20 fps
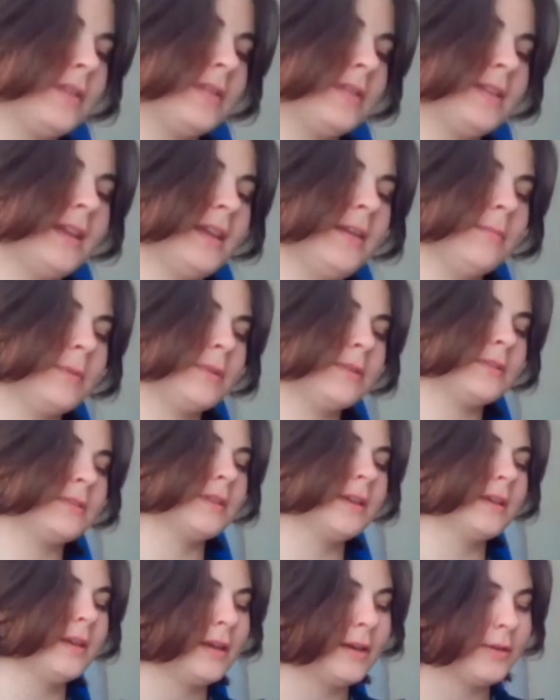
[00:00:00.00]
a statement
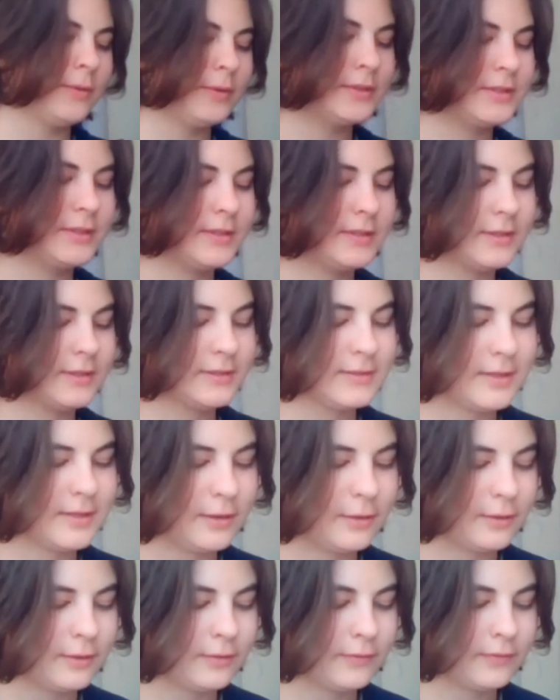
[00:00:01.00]
which is in
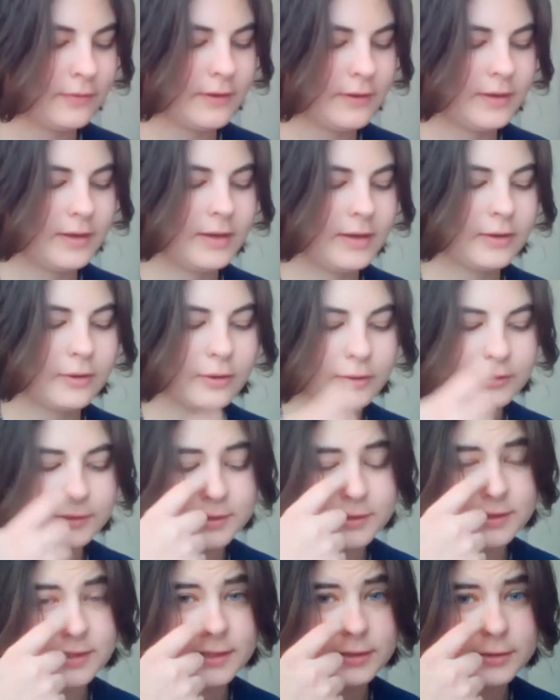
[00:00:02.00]
itself a
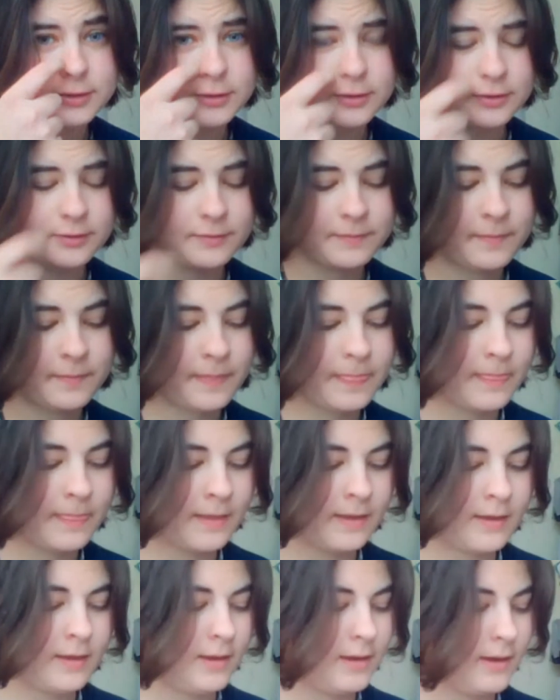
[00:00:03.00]
contradiction,
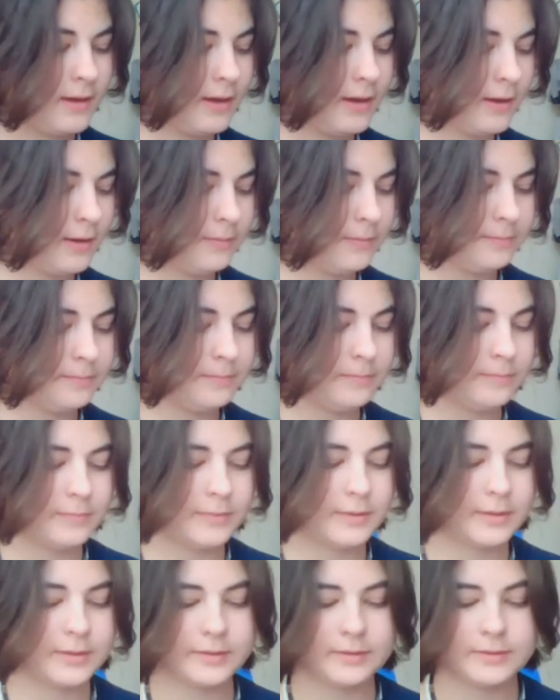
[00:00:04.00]

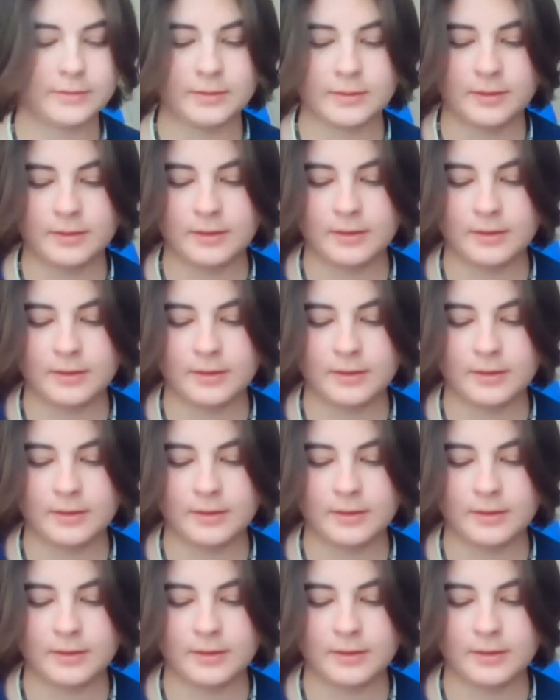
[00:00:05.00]
because